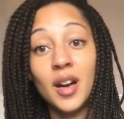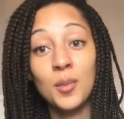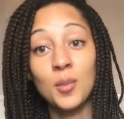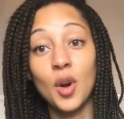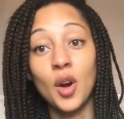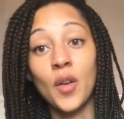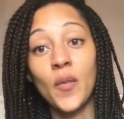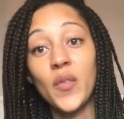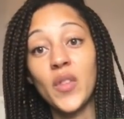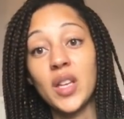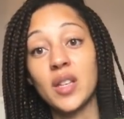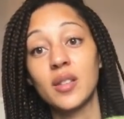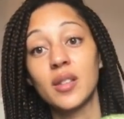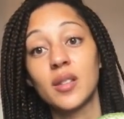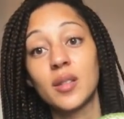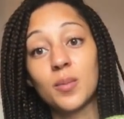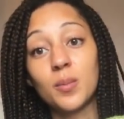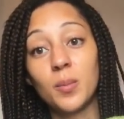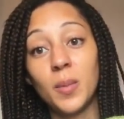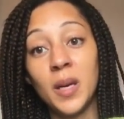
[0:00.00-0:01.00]
I'm on
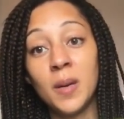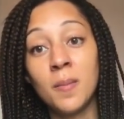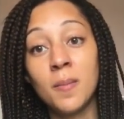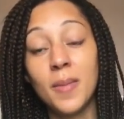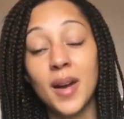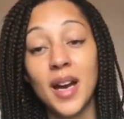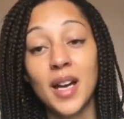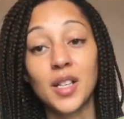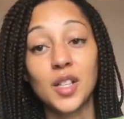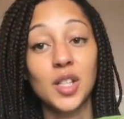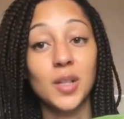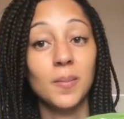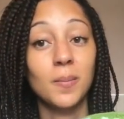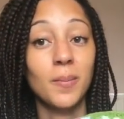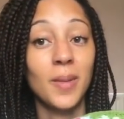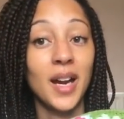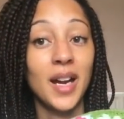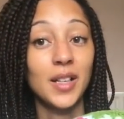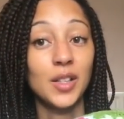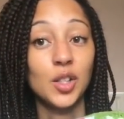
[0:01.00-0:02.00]
this pin badge,
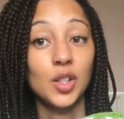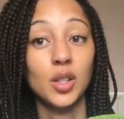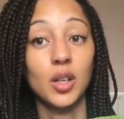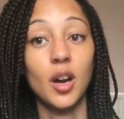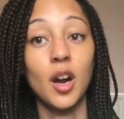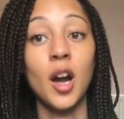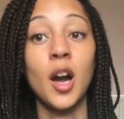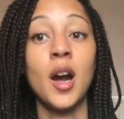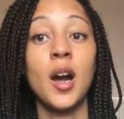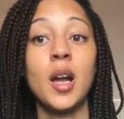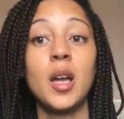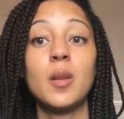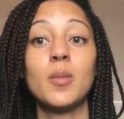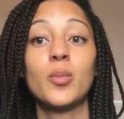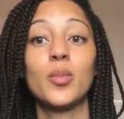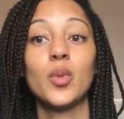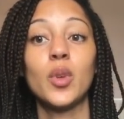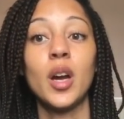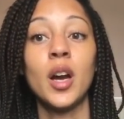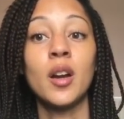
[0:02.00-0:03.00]
badge
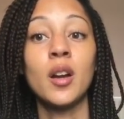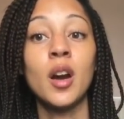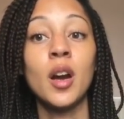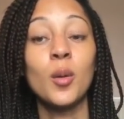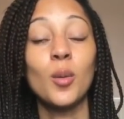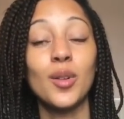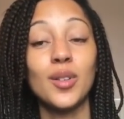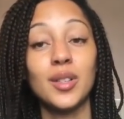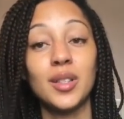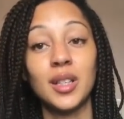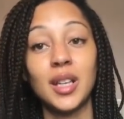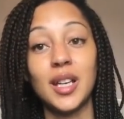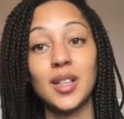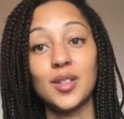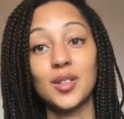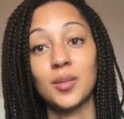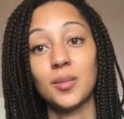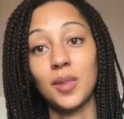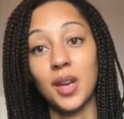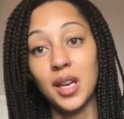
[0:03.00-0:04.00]
hype, and I want to
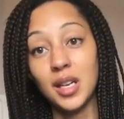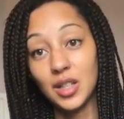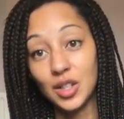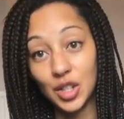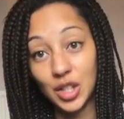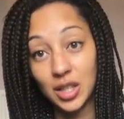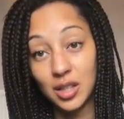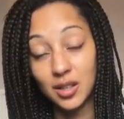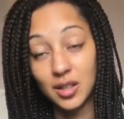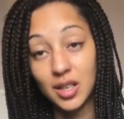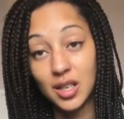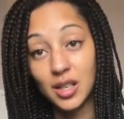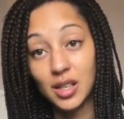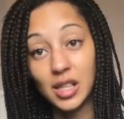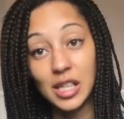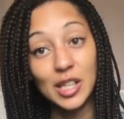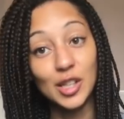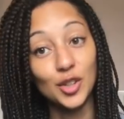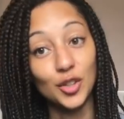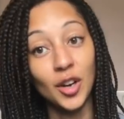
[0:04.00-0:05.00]
get some
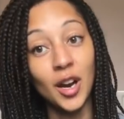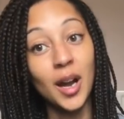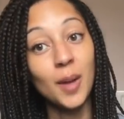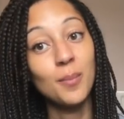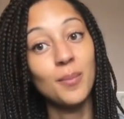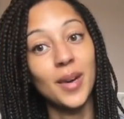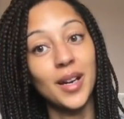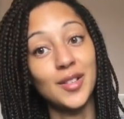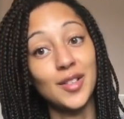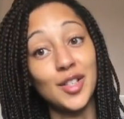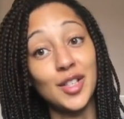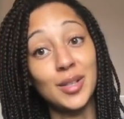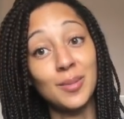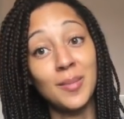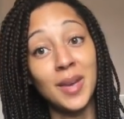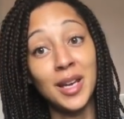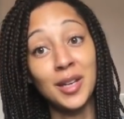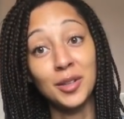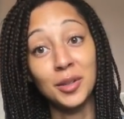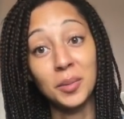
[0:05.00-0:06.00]
HGDC tribe badges
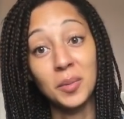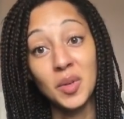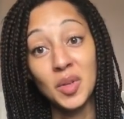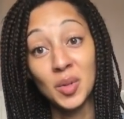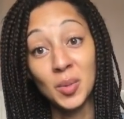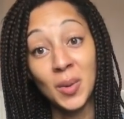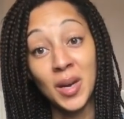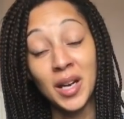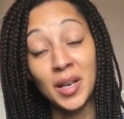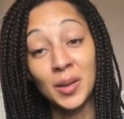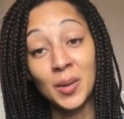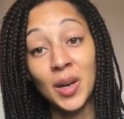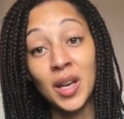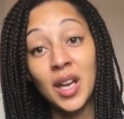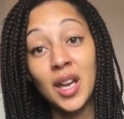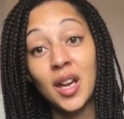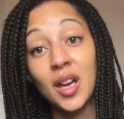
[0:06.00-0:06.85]
made up as well,